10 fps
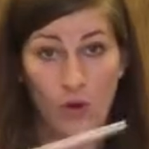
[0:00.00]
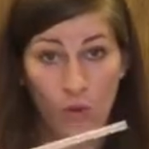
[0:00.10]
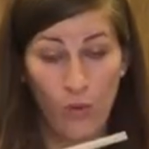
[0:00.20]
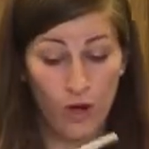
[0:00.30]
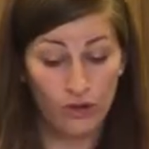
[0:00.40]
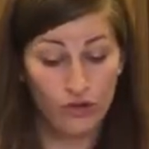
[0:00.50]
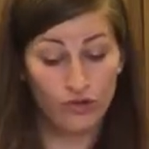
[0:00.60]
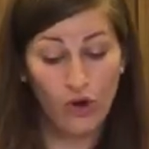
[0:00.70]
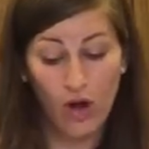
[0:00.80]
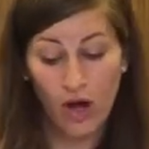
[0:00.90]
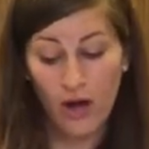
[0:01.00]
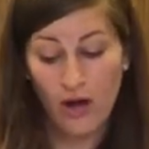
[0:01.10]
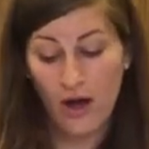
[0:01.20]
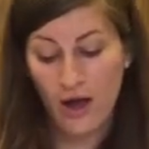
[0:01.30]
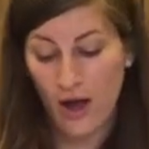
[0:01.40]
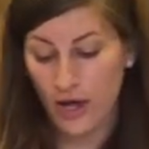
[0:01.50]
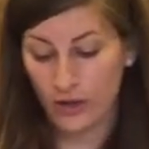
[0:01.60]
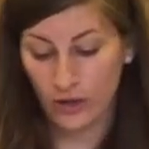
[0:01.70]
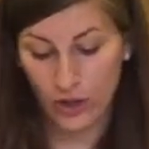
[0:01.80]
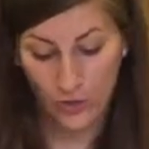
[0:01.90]
1 straw, and
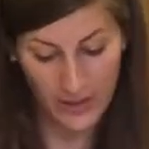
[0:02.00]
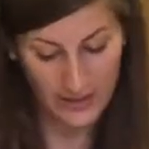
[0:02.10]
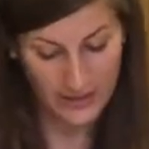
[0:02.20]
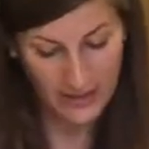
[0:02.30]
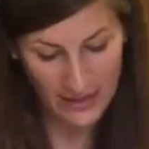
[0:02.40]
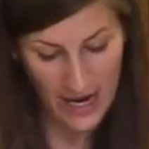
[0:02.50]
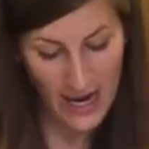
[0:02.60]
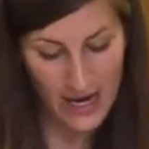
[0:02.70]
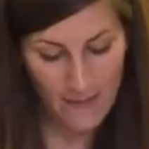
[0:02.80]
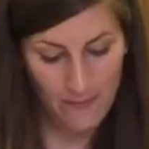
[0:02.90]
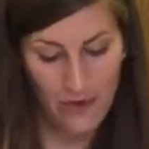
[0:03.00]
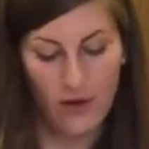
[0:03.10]
you're going to tape